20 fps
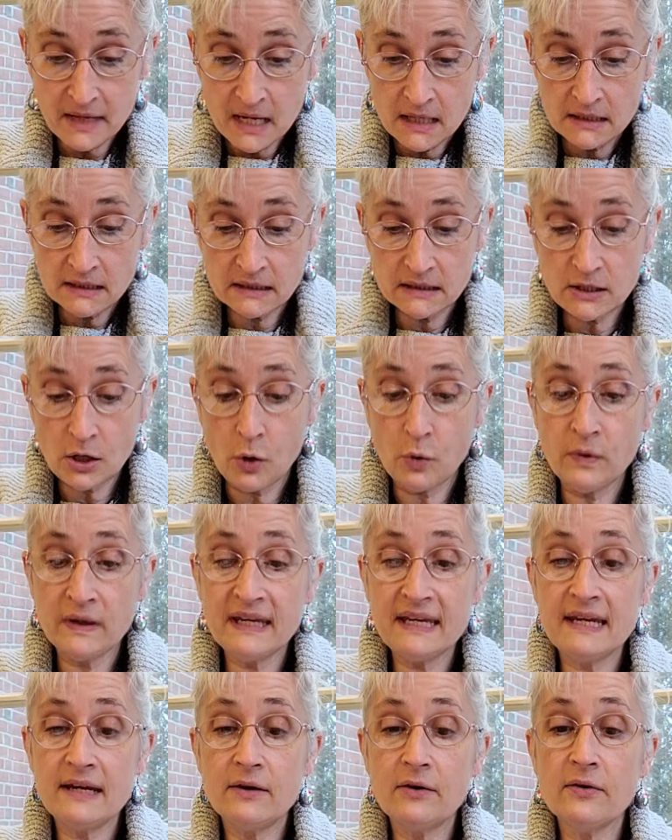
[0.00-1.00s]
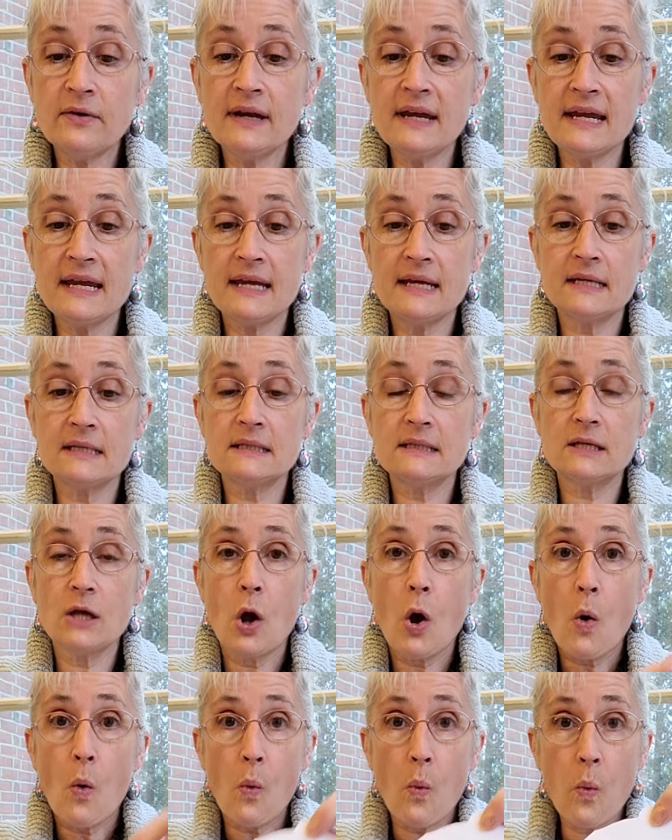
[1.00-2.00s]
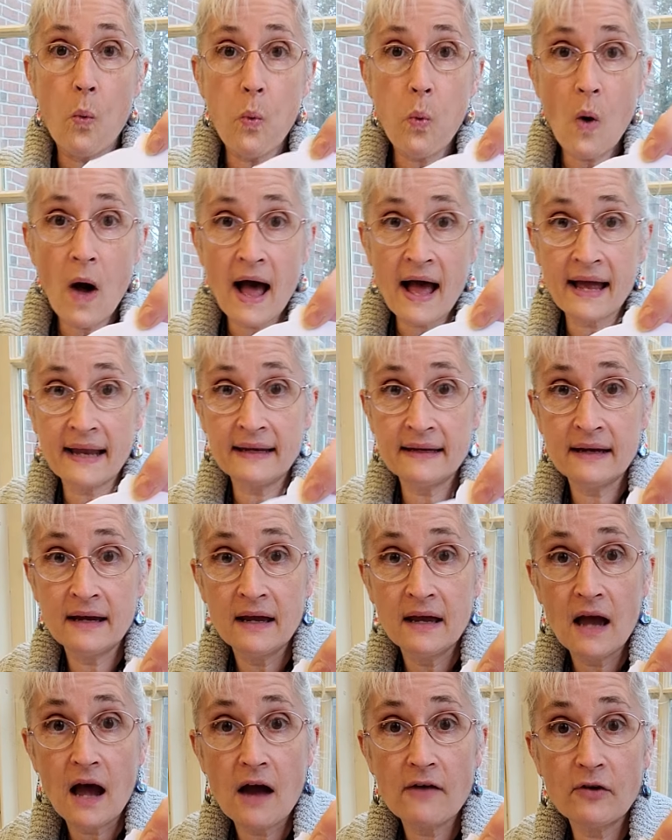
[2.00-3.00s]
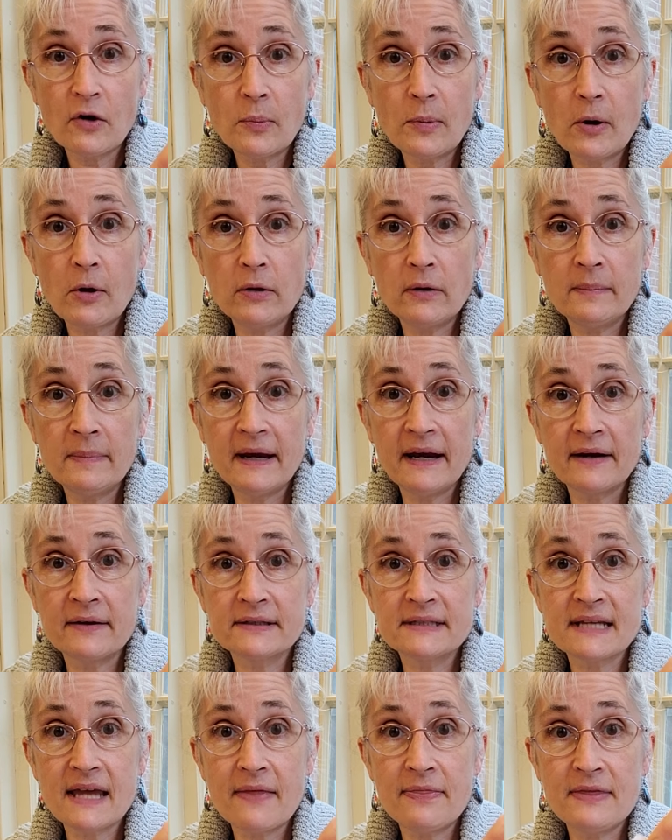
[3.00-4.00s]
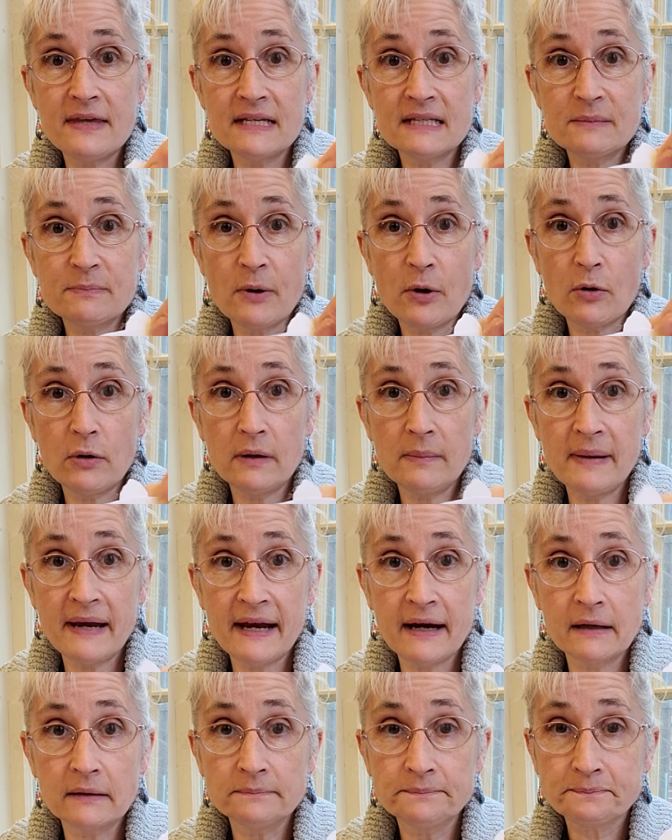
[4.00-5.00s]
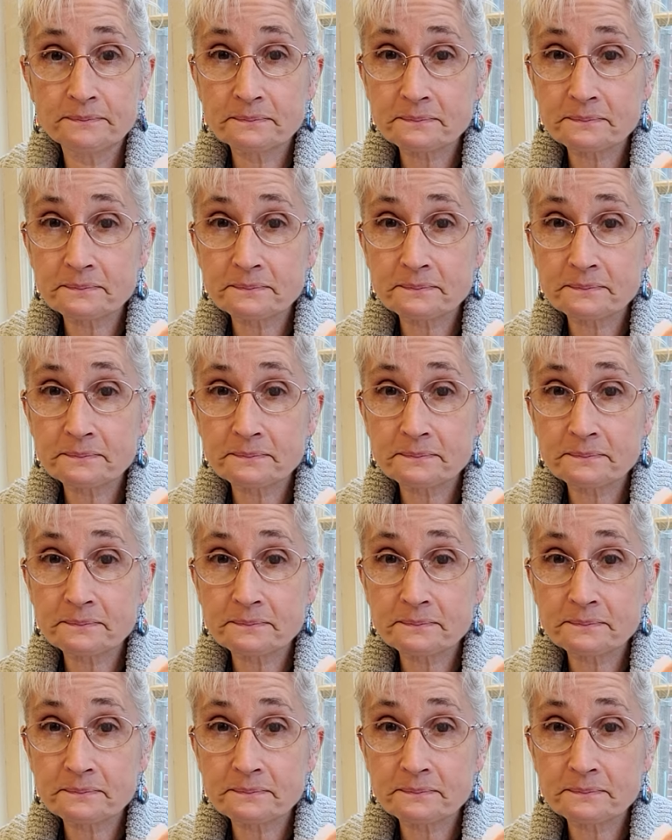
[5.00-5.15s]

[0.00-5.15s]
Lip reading: So here is one of our polar bears, and this polar bear